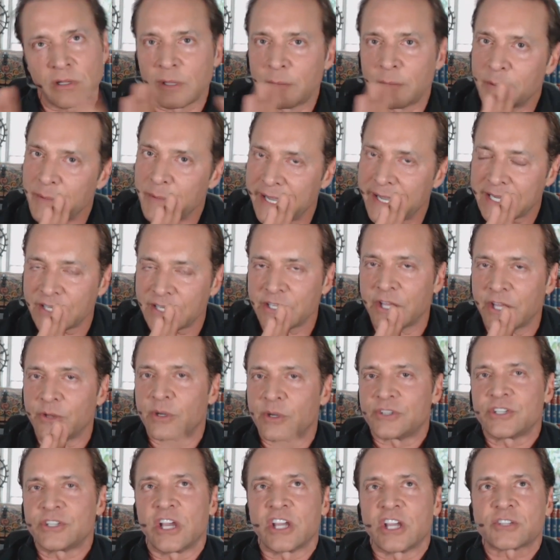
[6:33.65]
Let me make
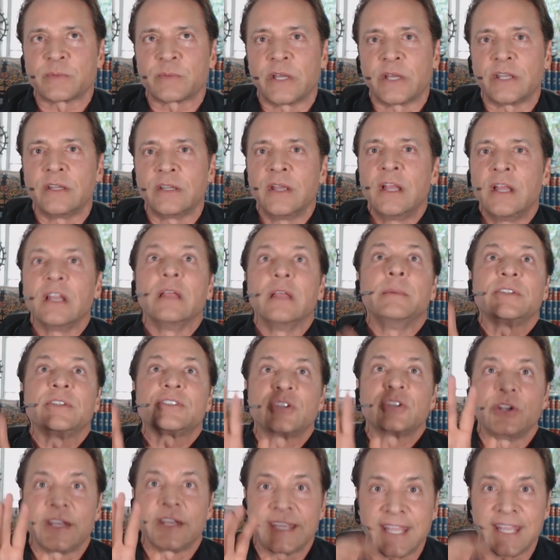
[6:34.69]
another adjustment. Let
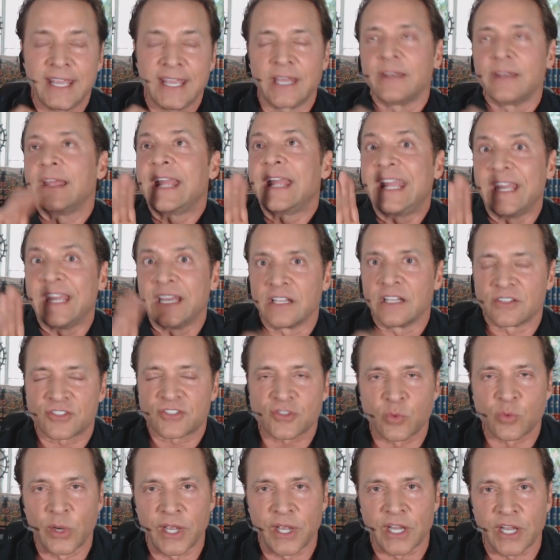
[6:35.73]
me shoot again.
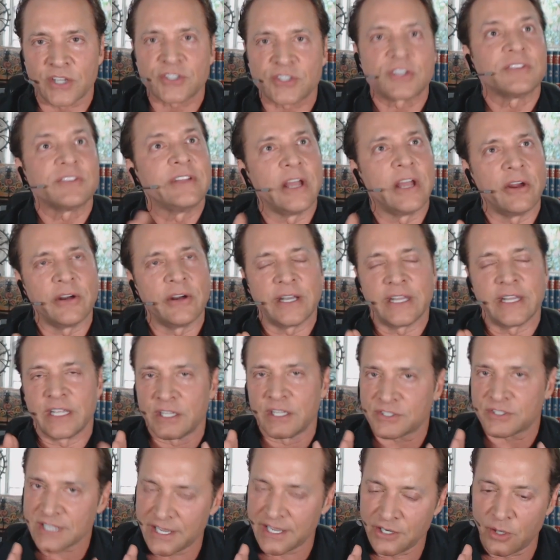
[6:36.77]
In, swish. There it
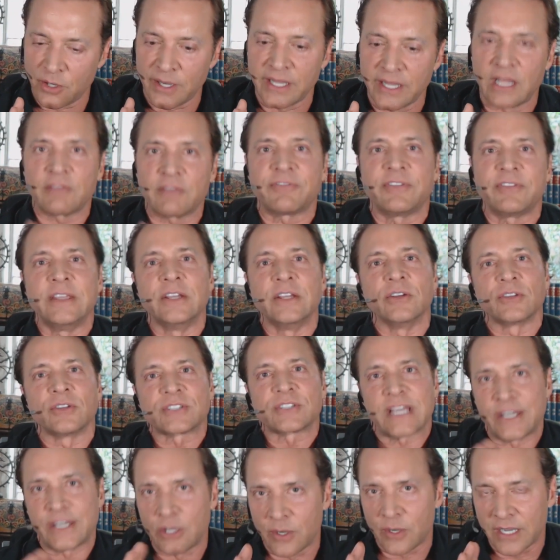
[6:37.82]
is. I know how that
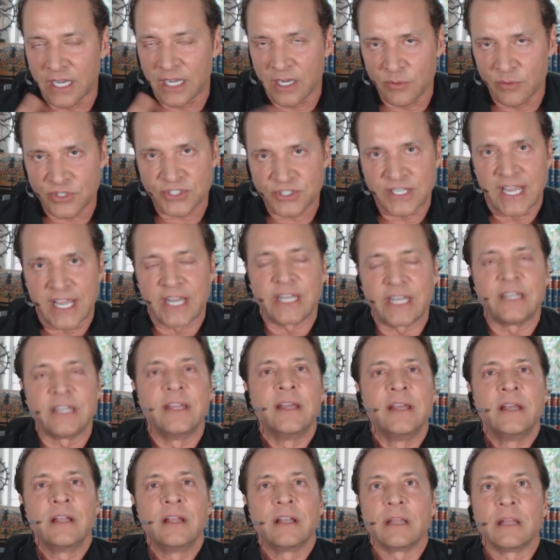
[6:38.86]
feels. I know how I was
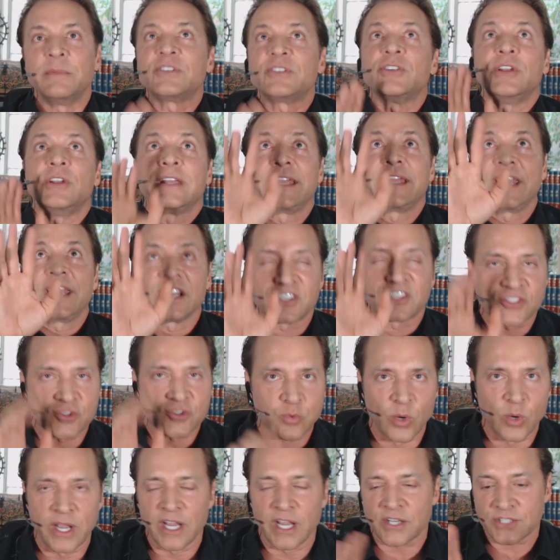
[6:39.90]
standing. Let me shoot again.
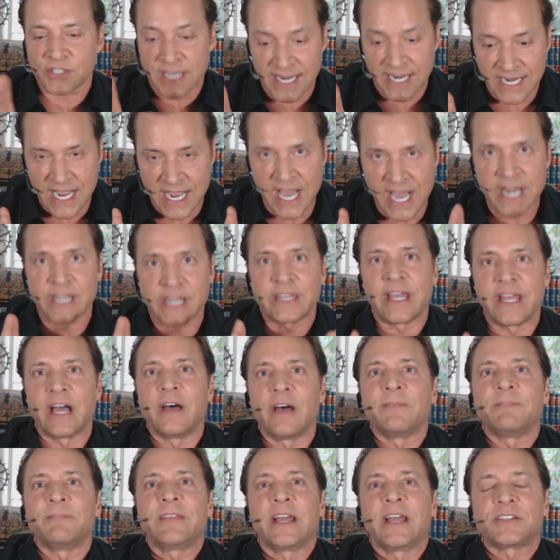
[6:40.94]
Swish. I got it
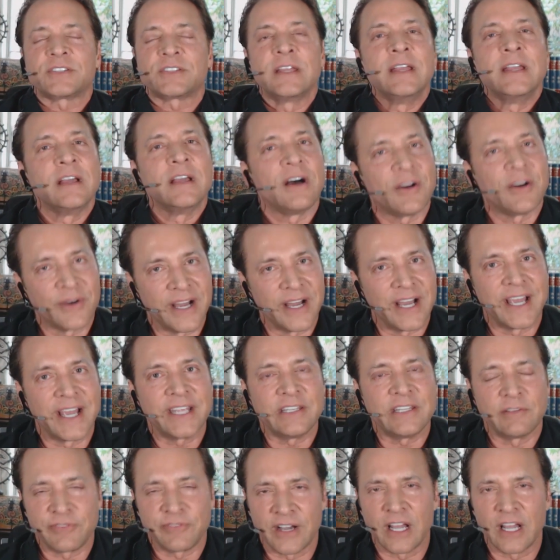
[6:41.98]
now. That's all
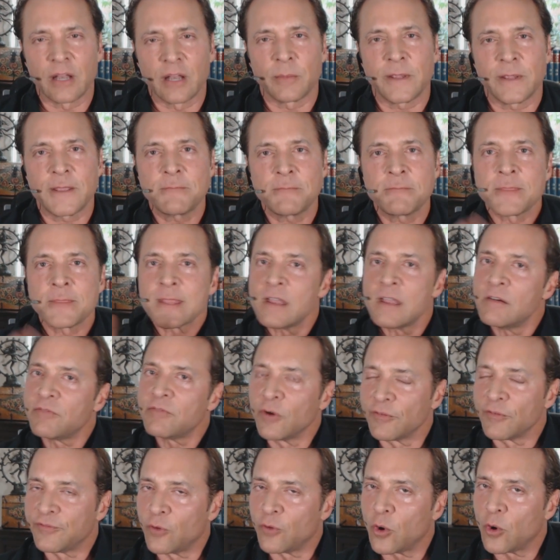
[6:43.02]
right. You follow me?
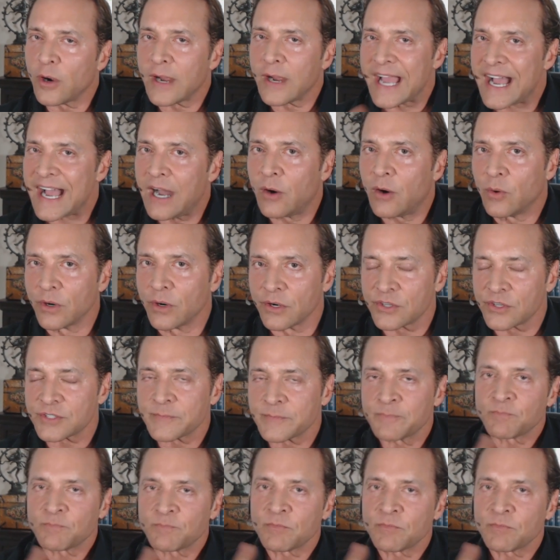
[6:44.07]
For 4
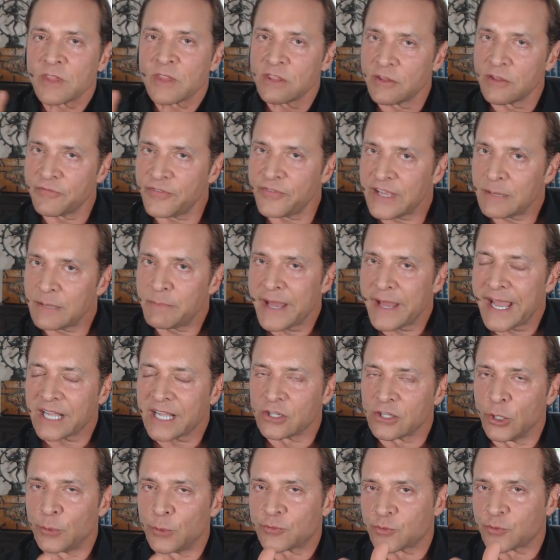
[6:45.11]
hours, the
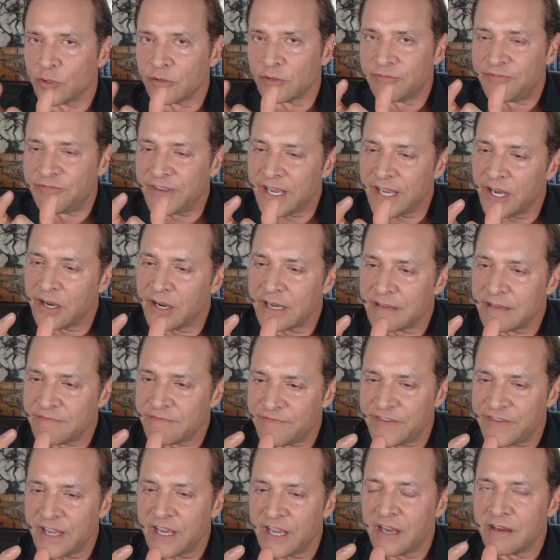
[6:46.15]
feedback loops were very,
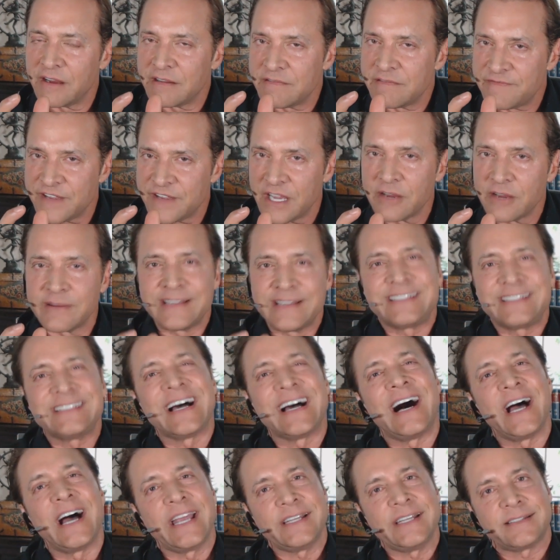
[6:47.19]
very, very
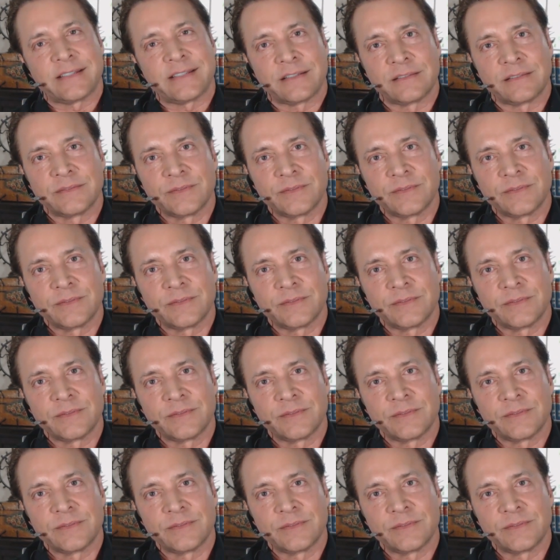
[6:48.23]
tight.